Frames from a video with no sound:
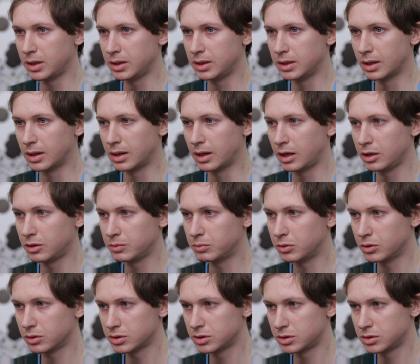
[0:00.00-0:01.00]
made in a light
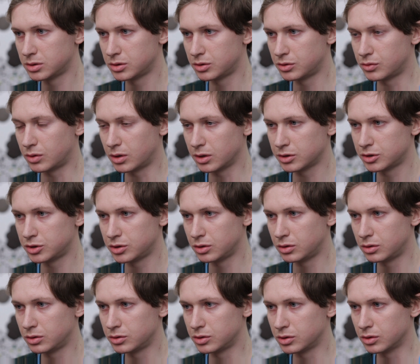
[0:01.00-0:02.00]
box
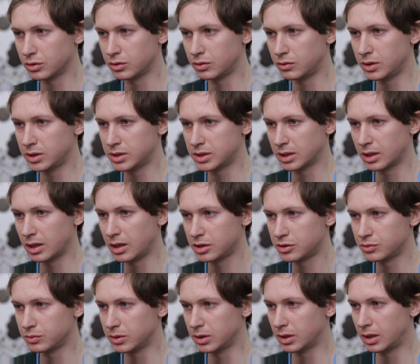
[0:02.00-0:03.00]
structure, so there is a
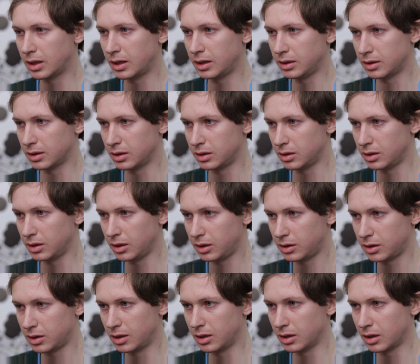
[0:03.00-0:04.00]
glass with the light
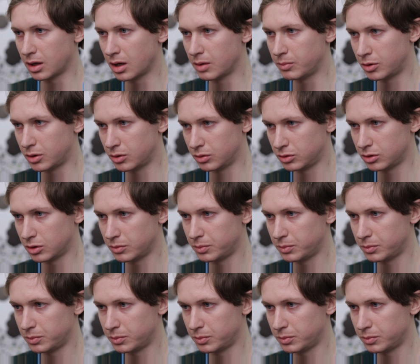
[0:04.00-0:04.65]
underneath and the camera on